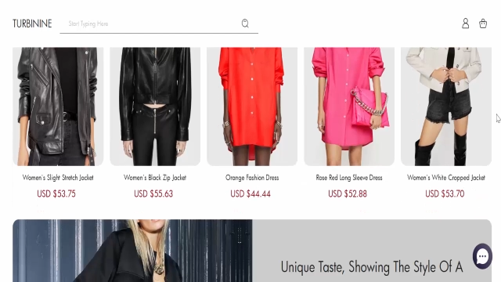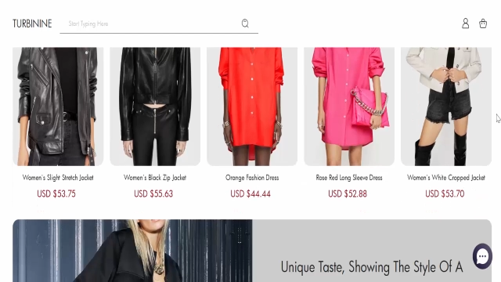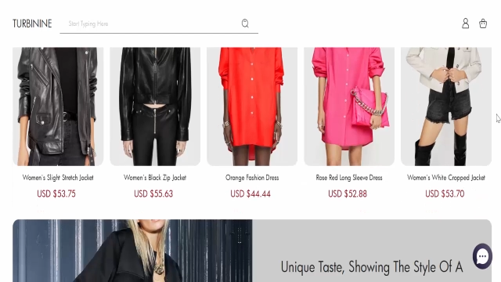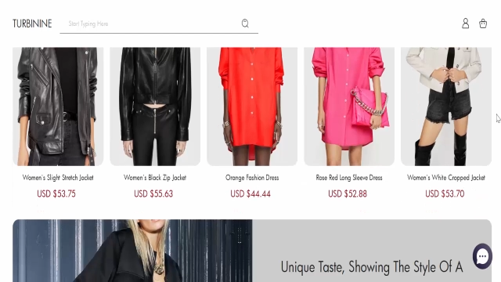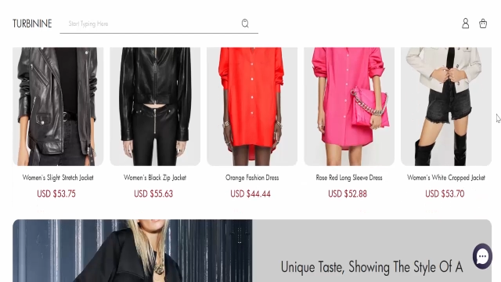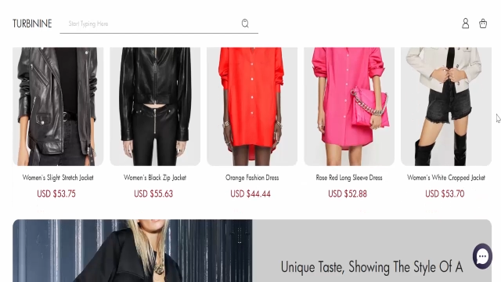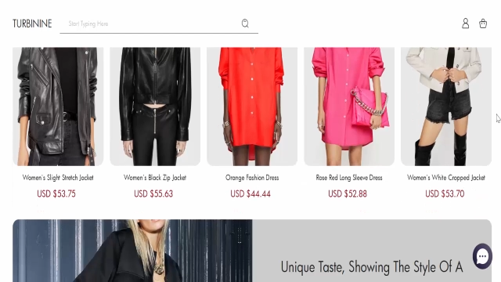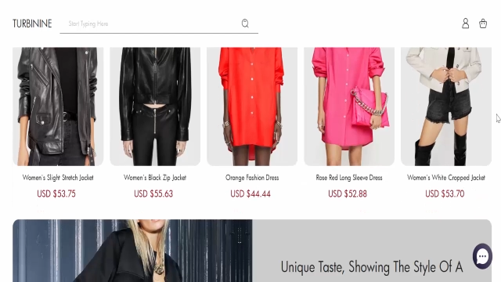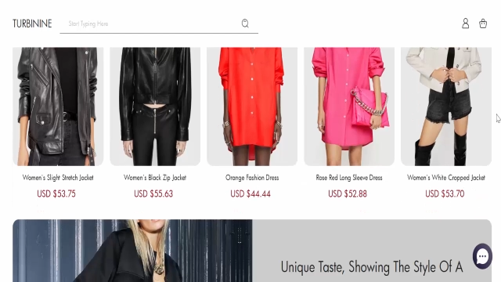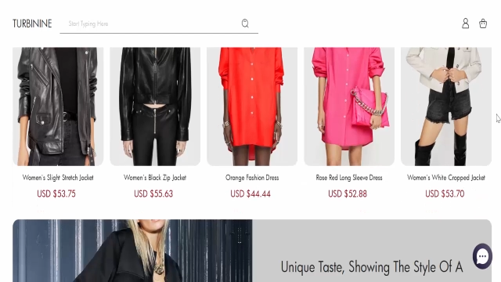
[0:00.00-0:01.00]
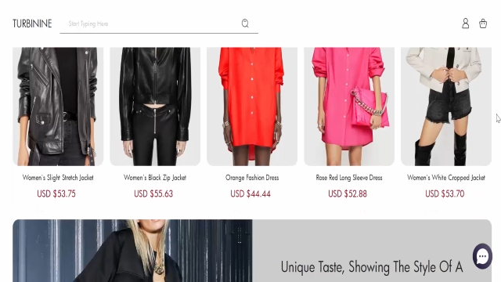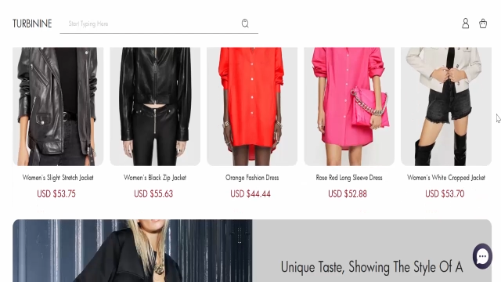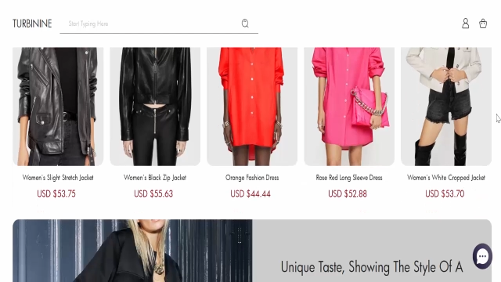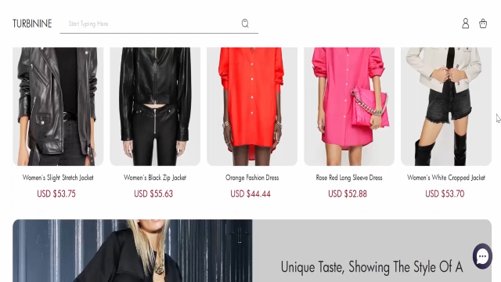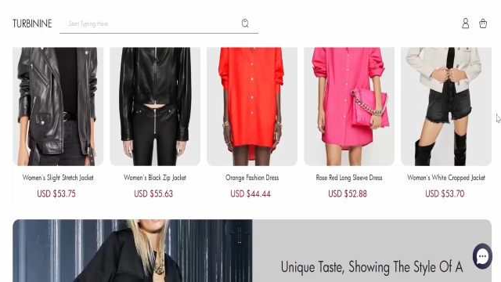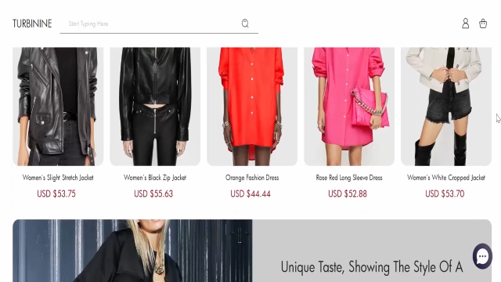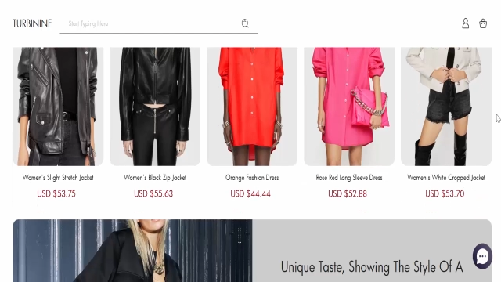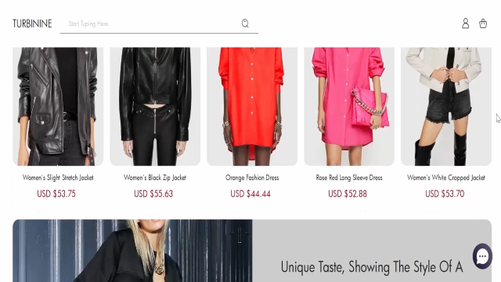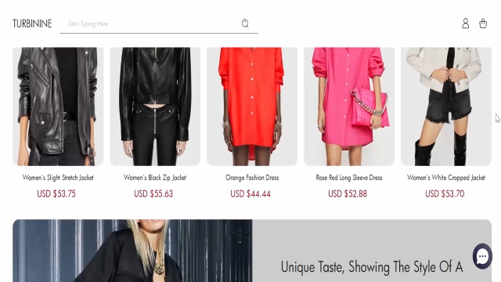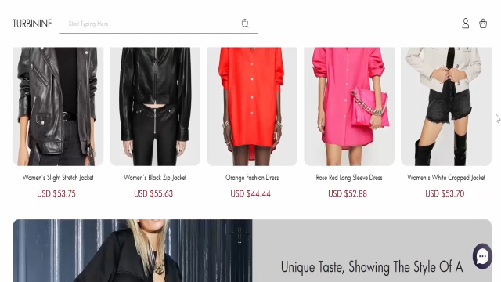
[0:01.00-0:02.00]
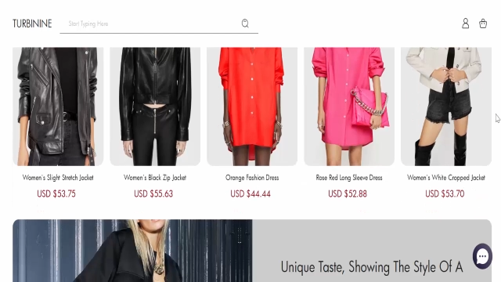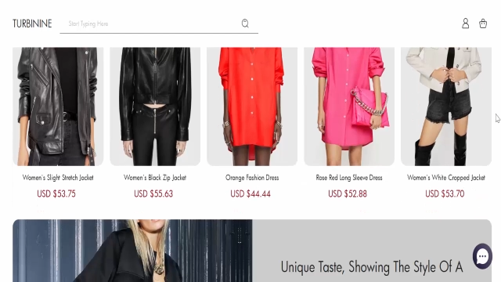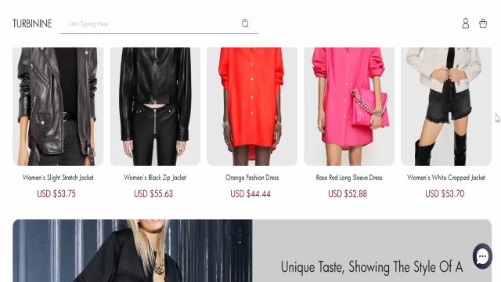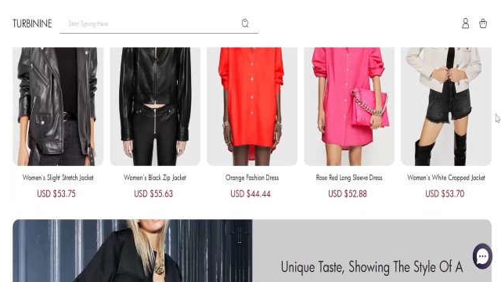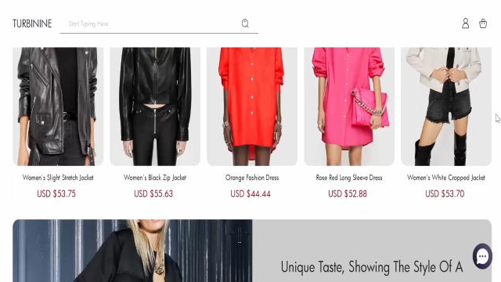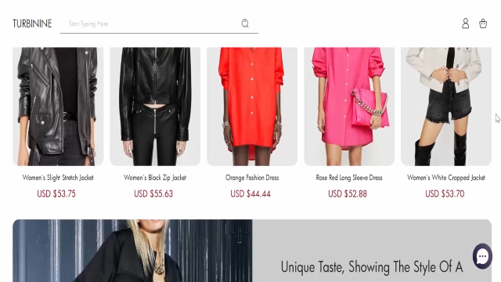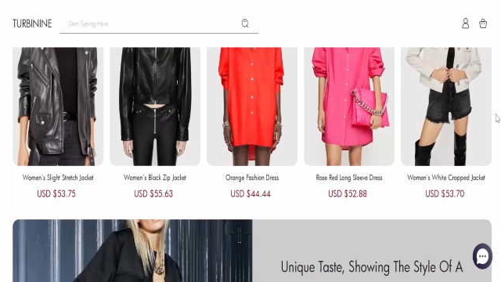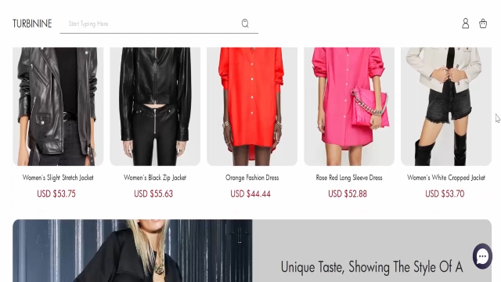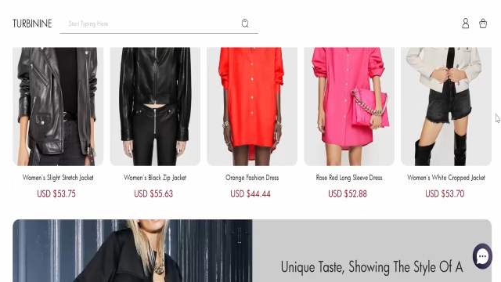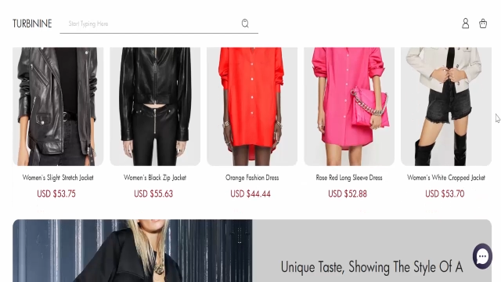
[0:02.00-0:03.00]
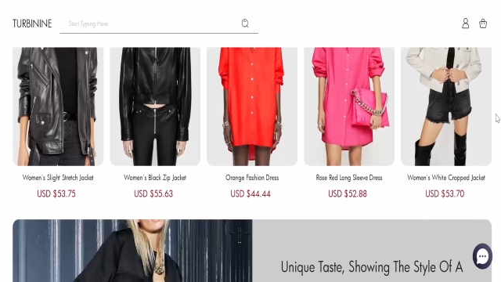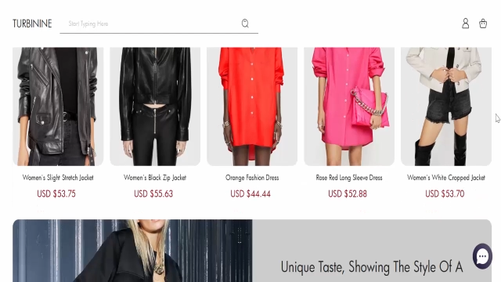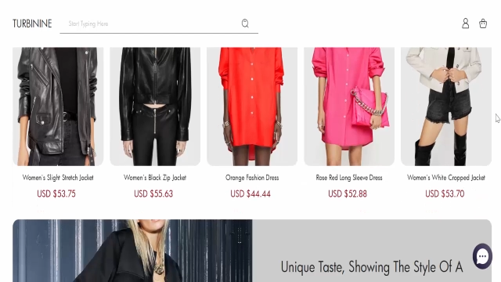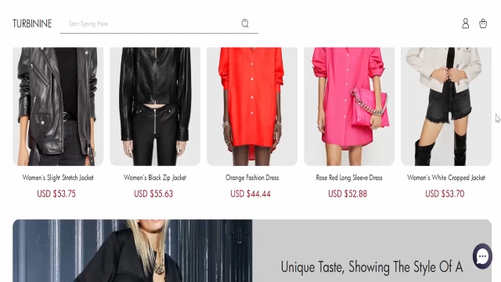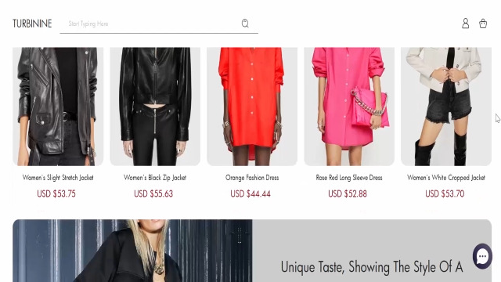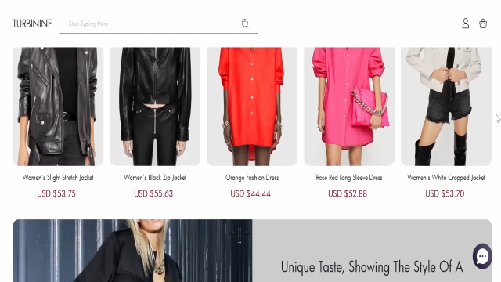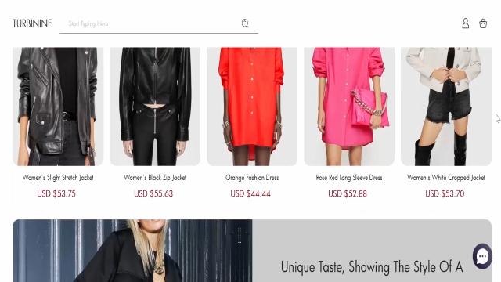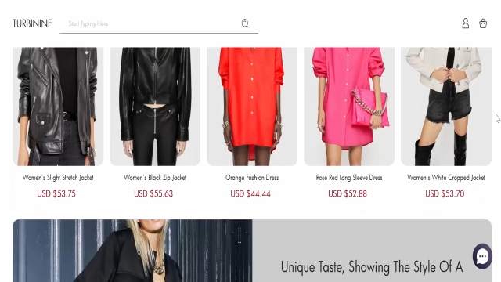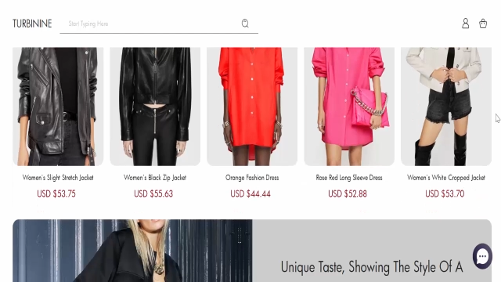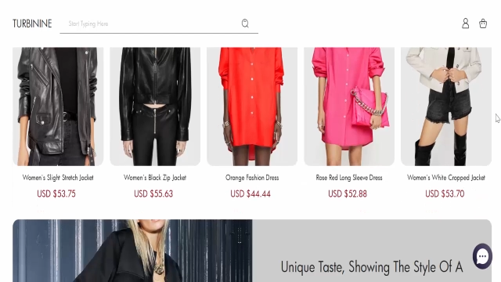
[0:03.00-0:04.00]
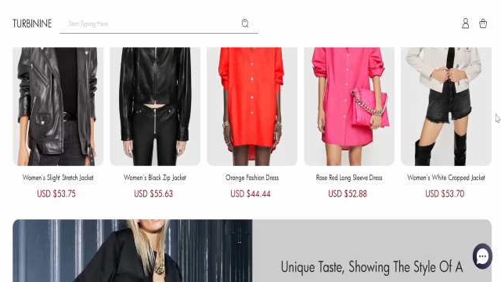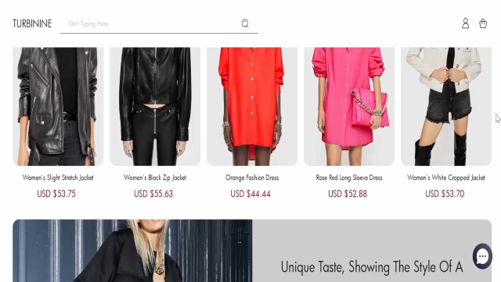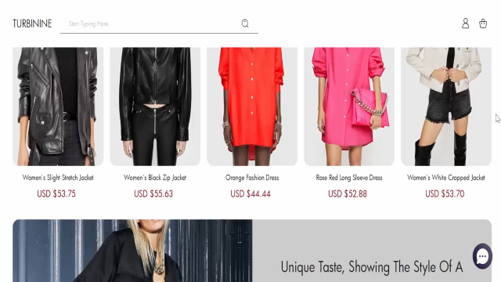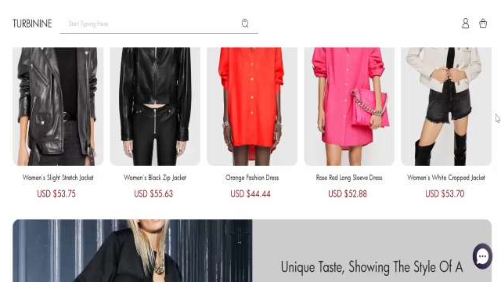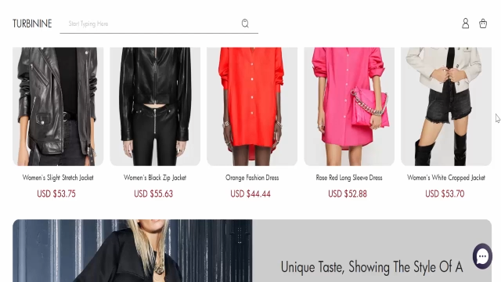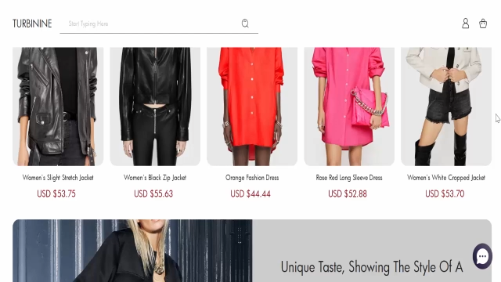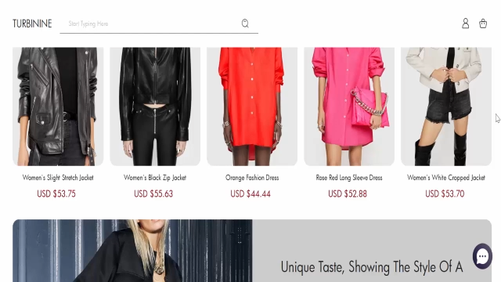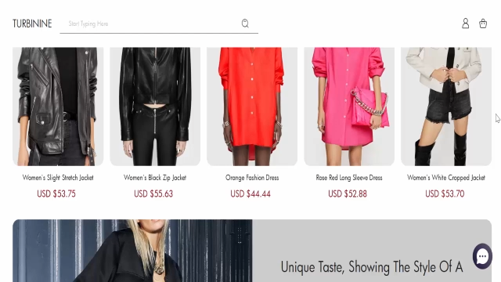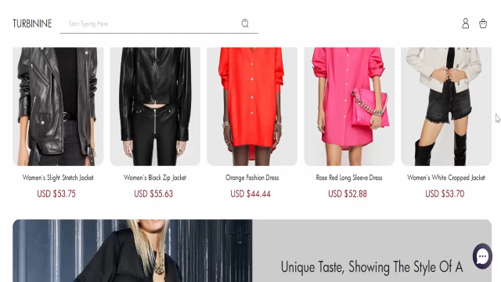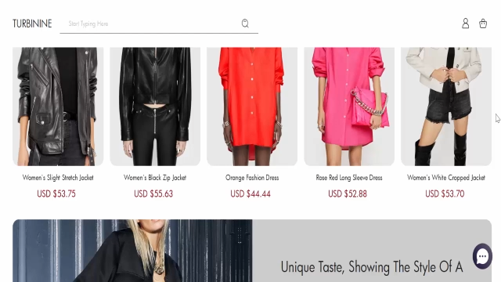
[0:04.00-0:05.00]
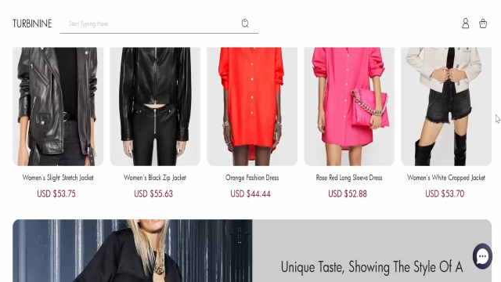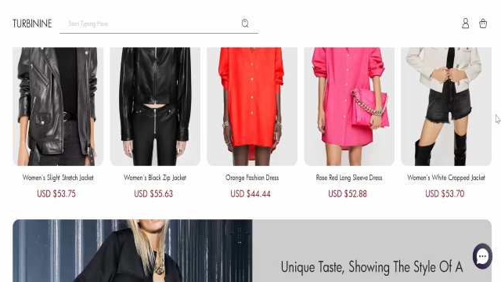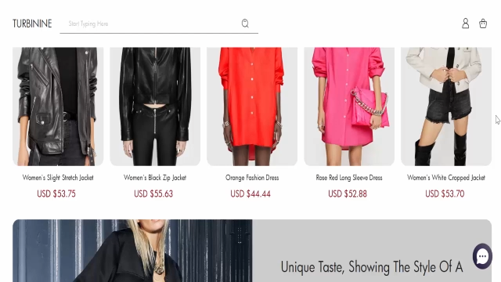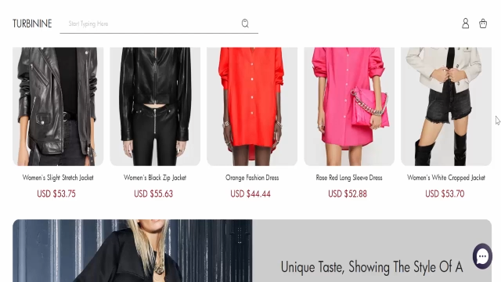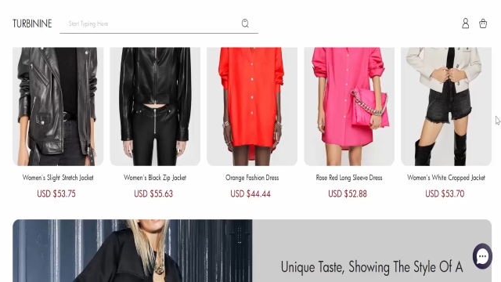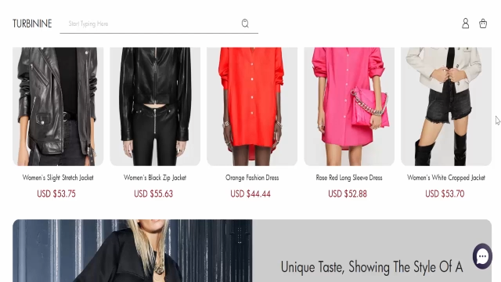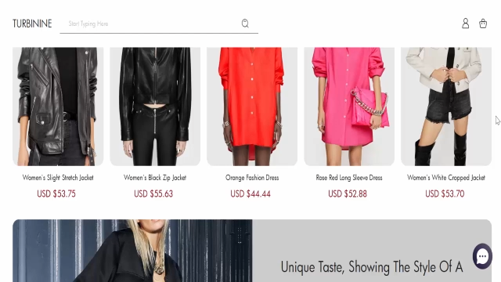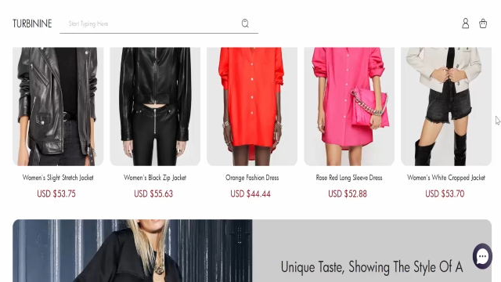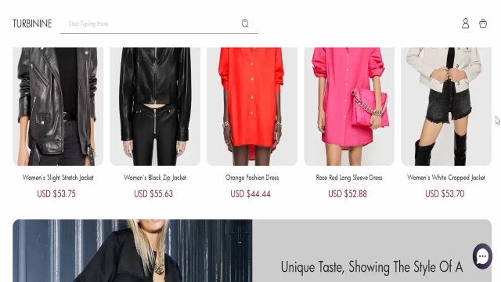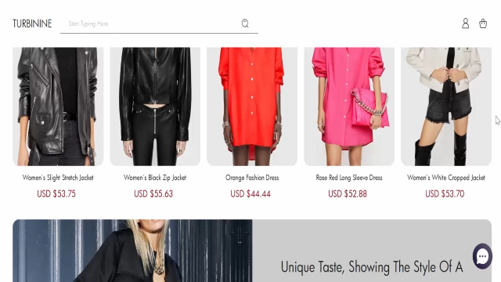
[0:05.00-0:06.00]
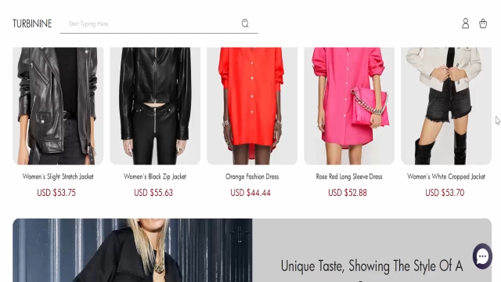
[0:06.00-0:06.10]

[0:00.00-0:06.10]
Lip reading: Nobody's mouth can be seen.